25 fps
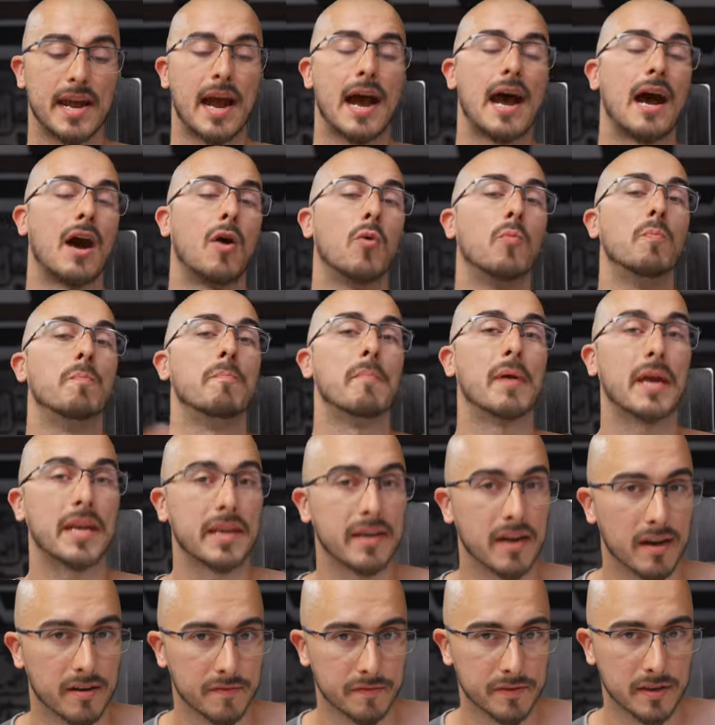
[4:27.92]
how
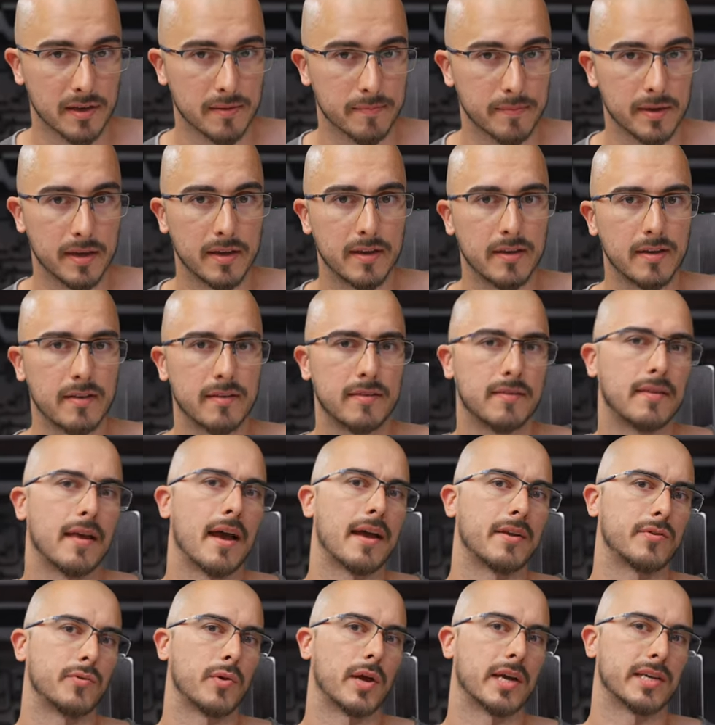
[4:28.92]
many of them
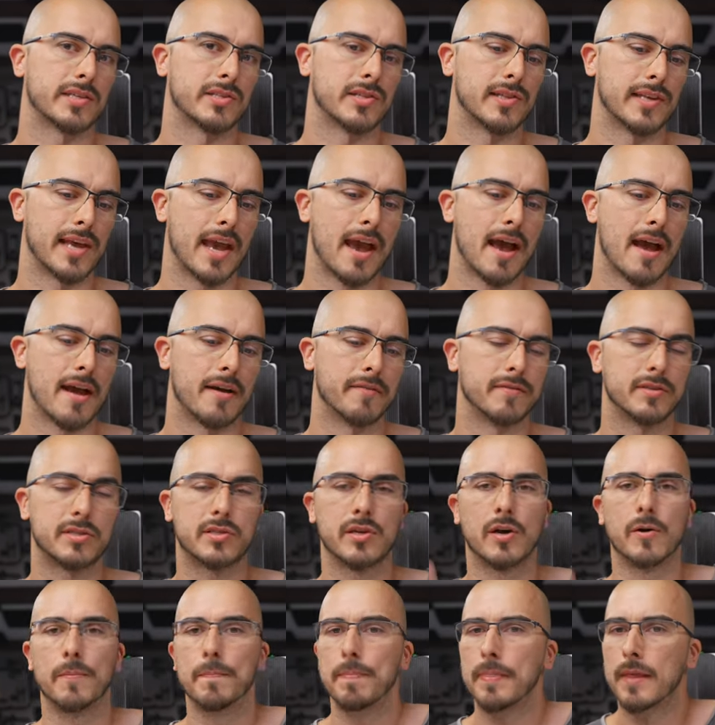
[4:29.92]
that you actually have.
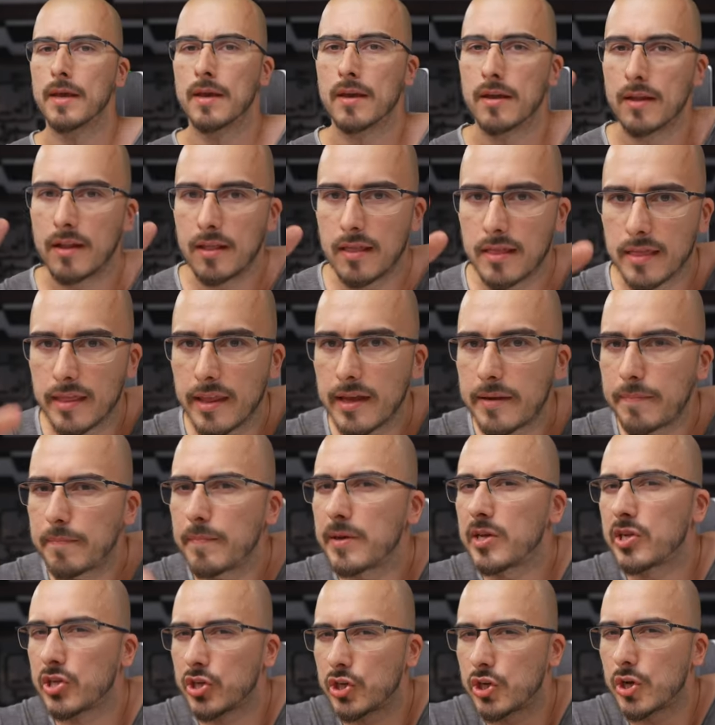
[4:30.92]
So let
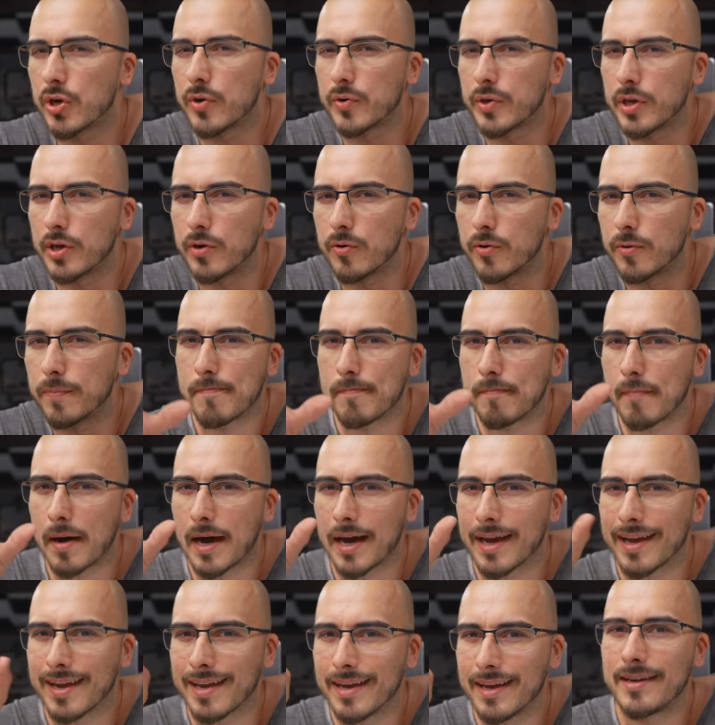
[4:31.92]
me show you
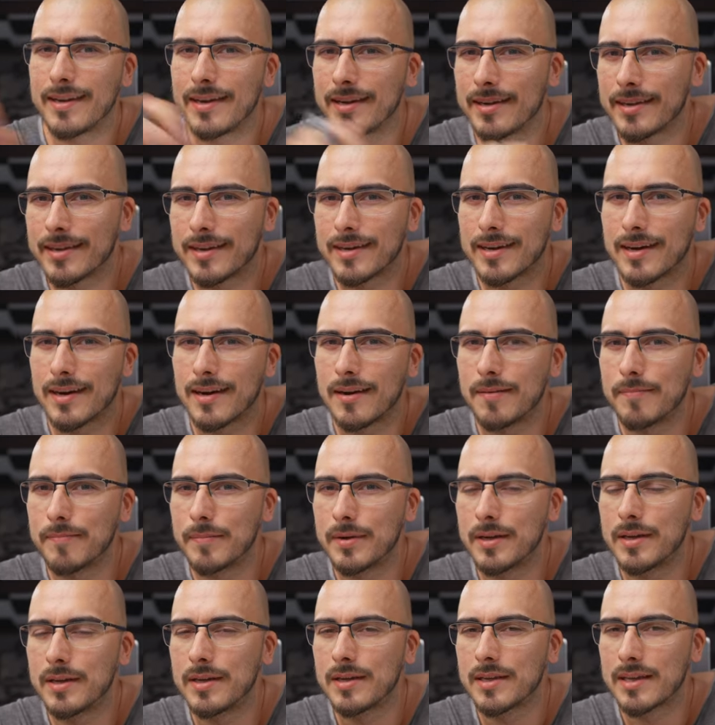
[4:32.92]
my
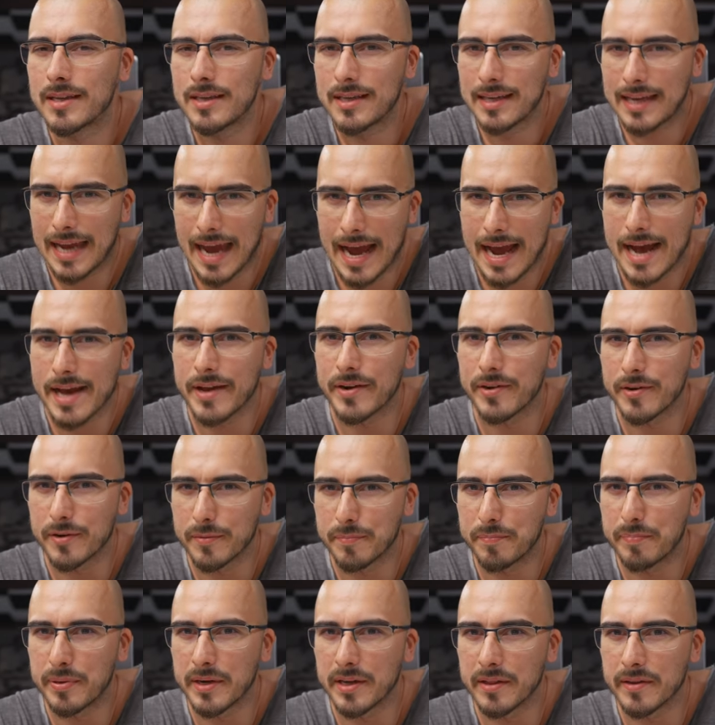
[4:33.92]
income
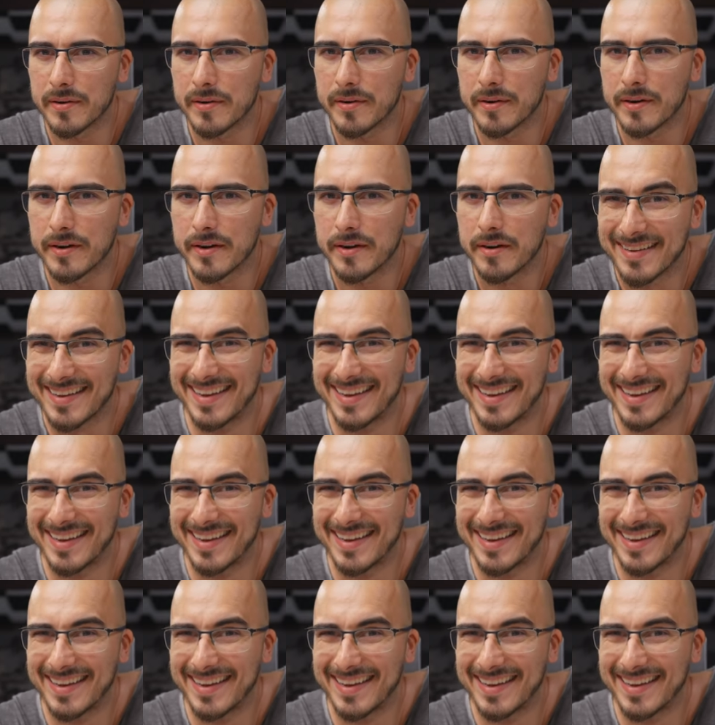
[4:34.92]
caterpillar.